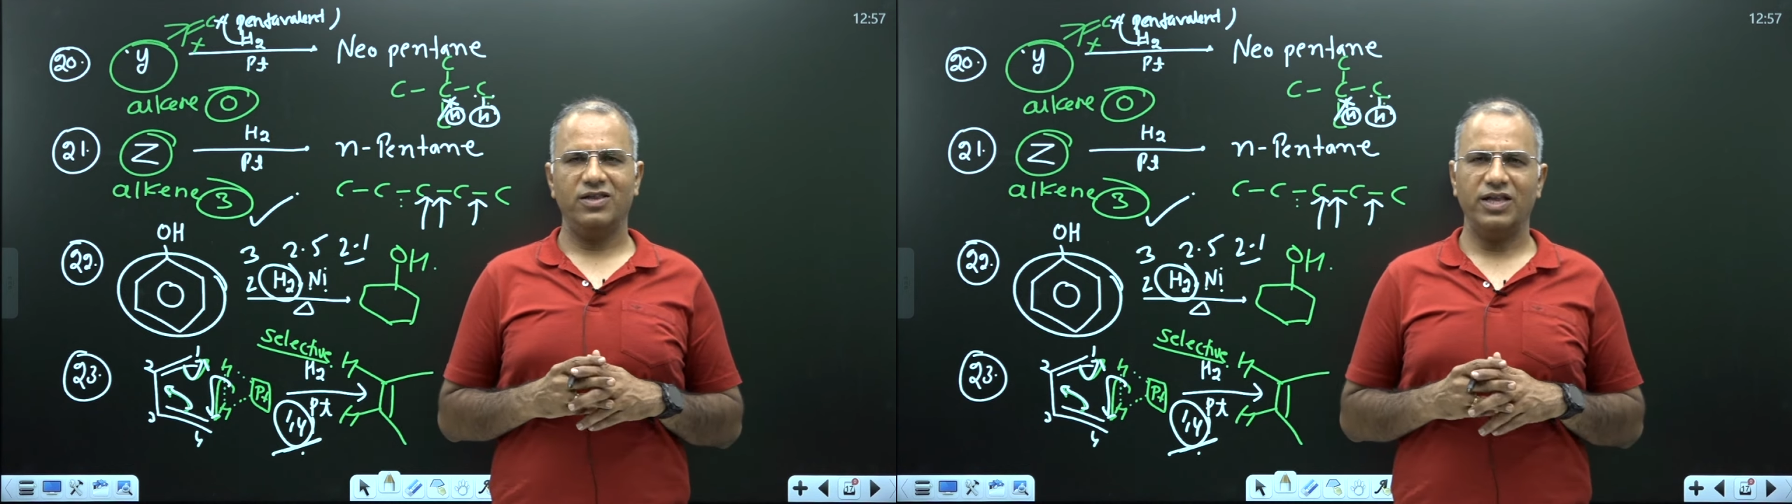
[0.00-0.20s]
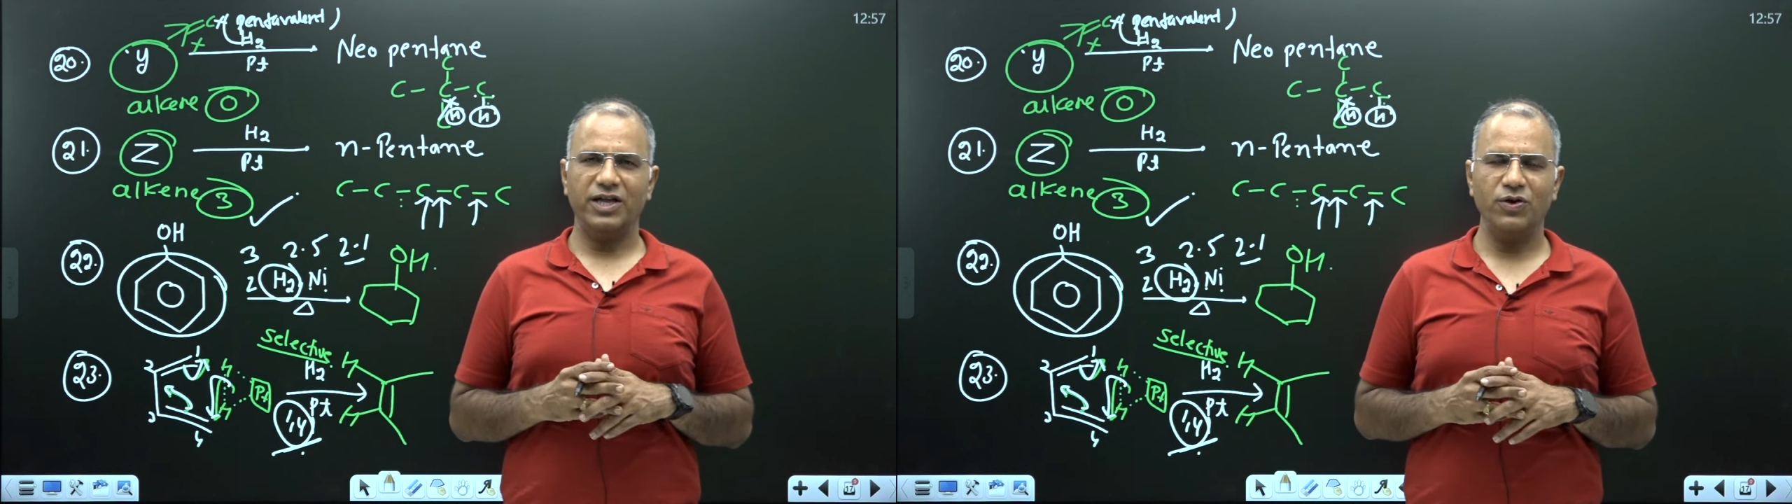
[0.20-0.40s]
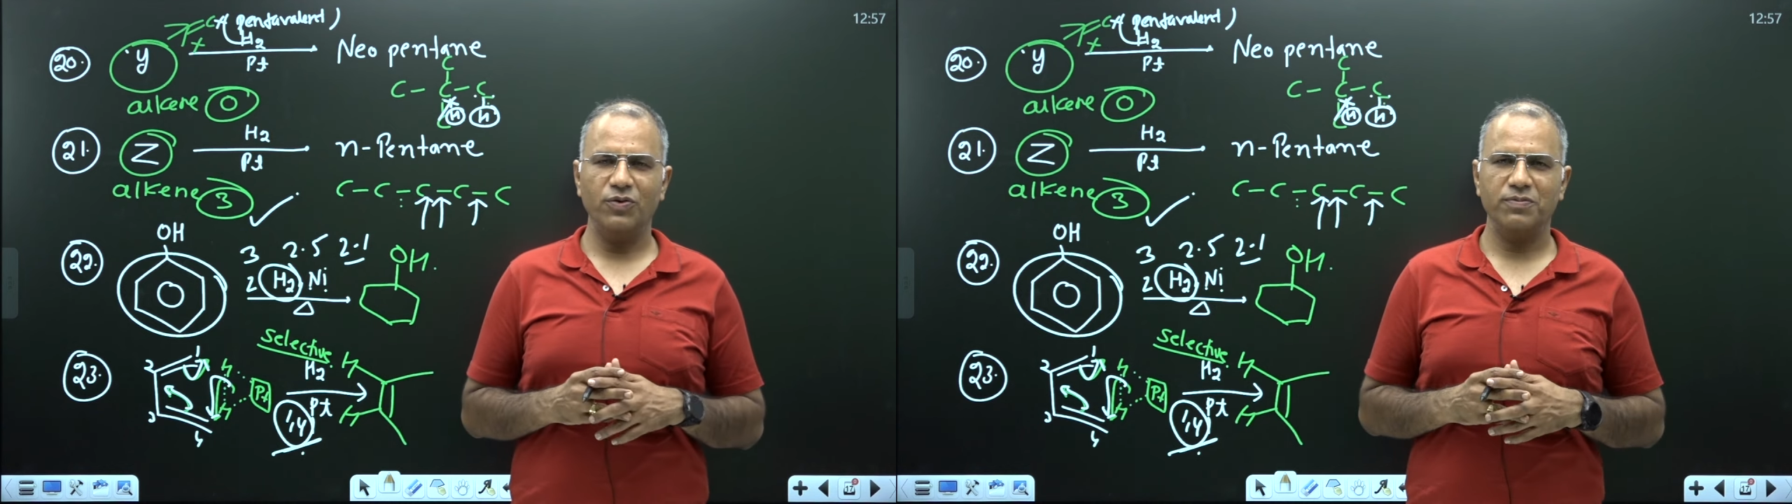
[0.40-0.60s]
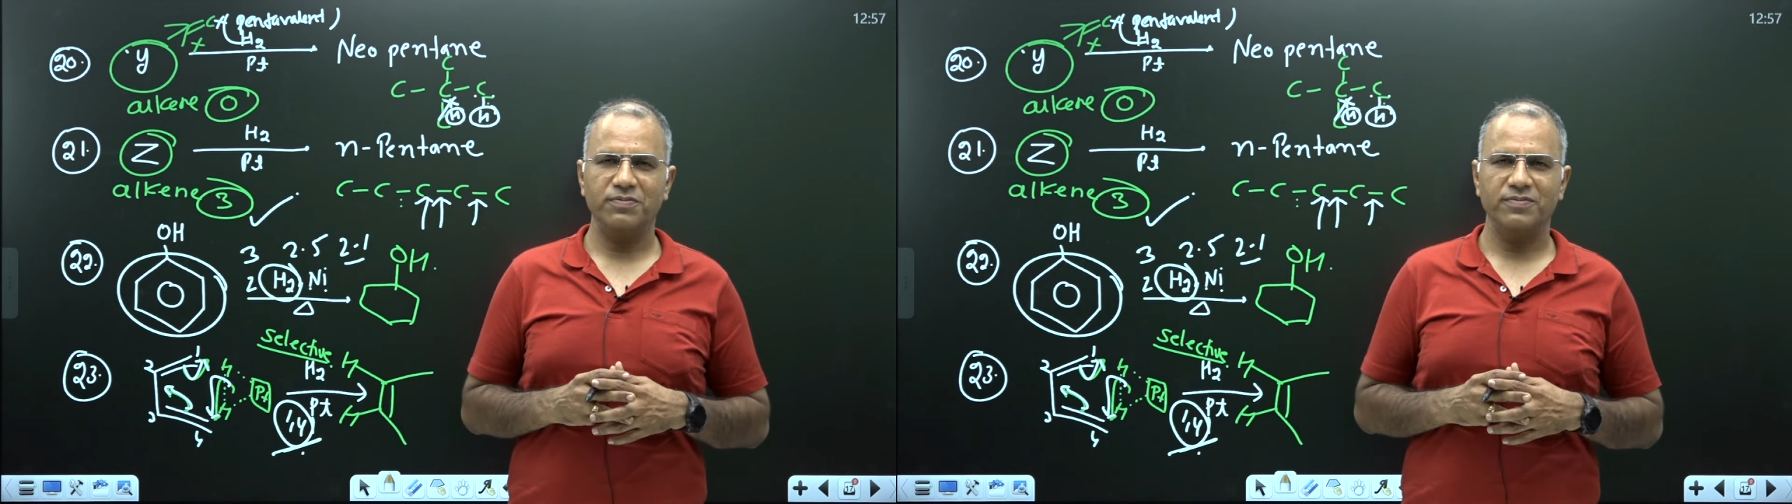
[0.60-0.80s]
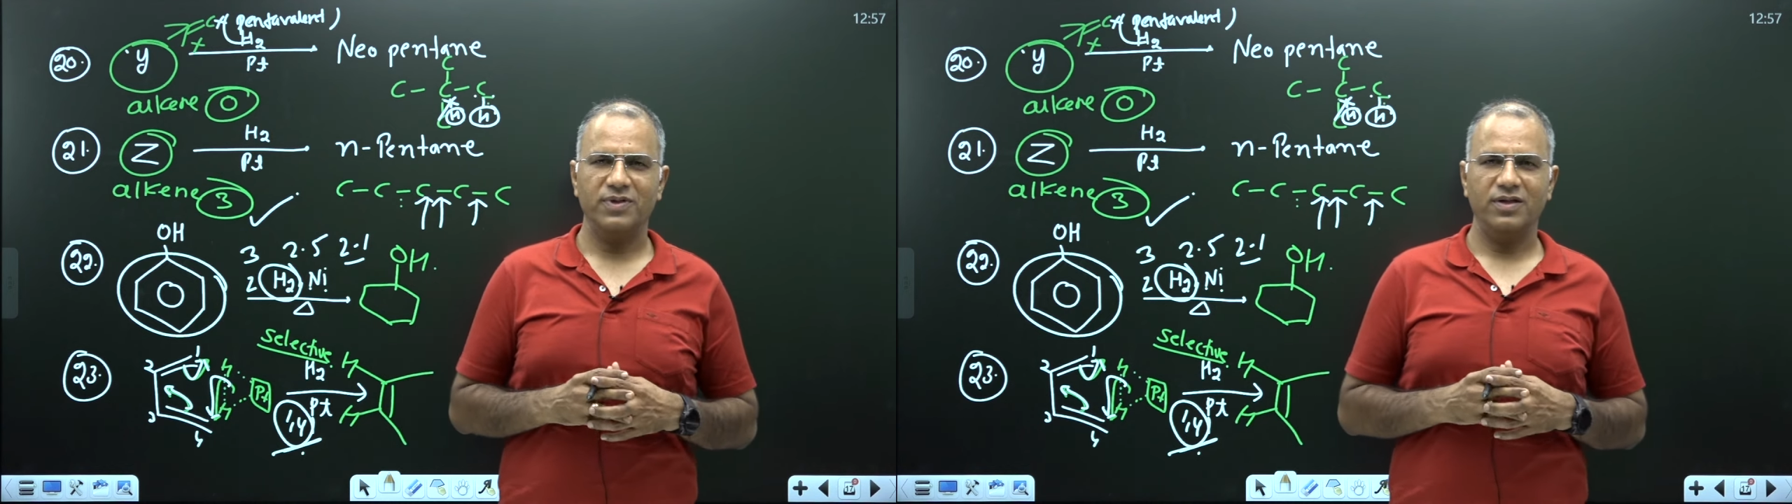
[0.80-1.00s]
Thank you.
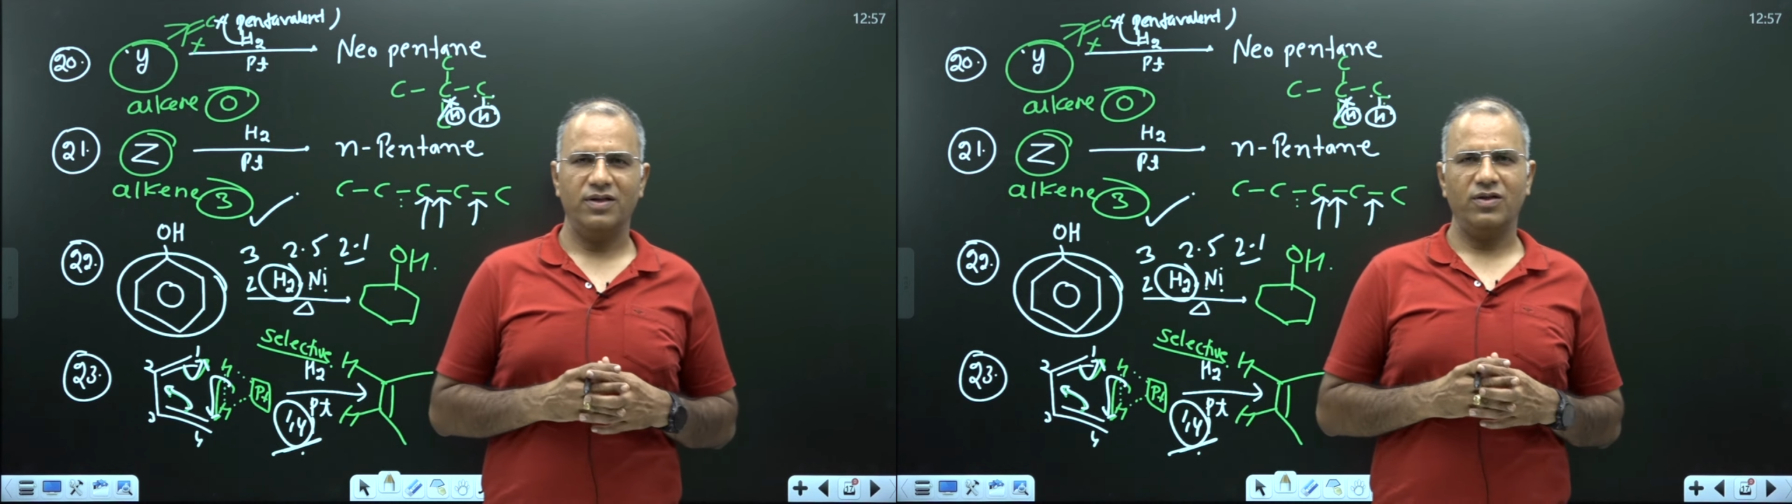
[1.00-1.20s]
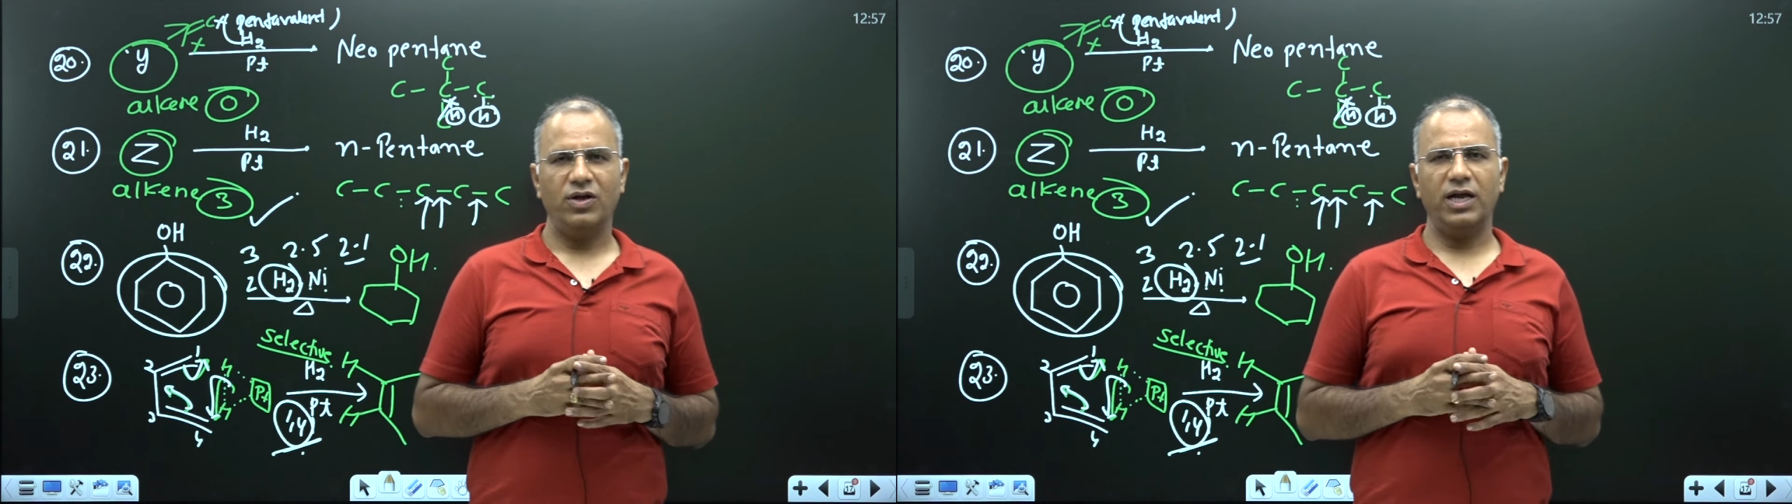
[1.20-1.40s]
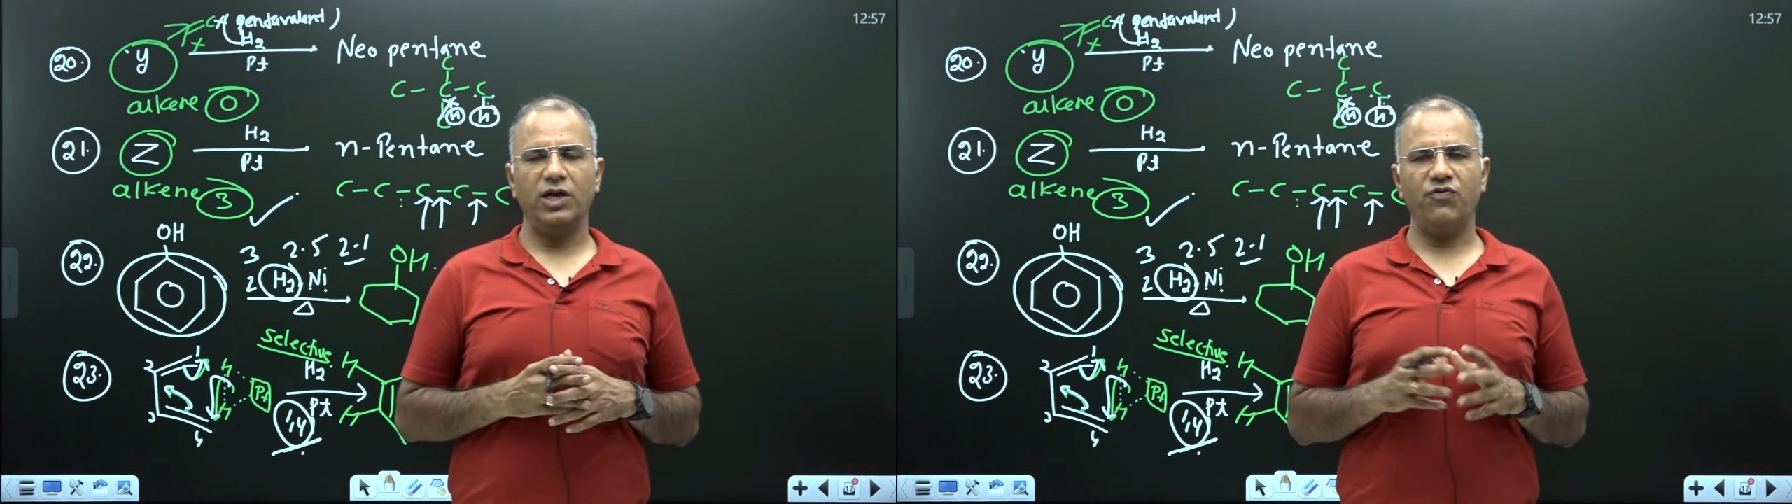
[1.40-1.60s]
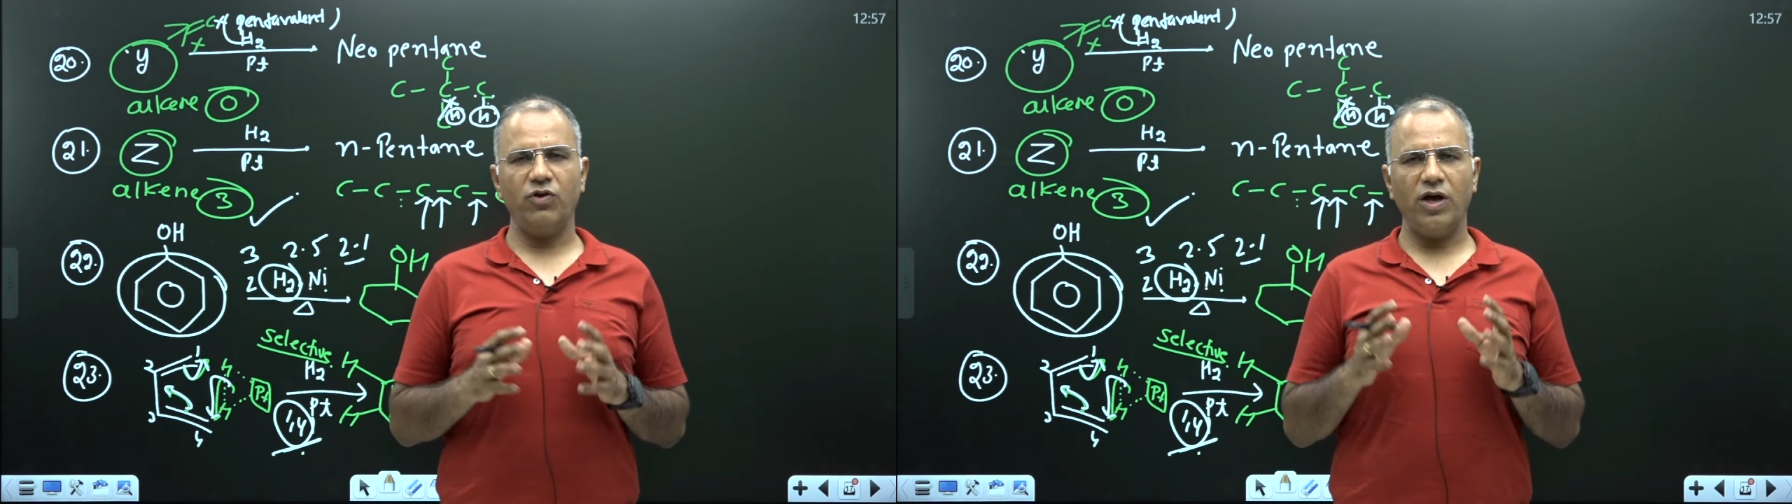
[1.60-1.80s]
And if you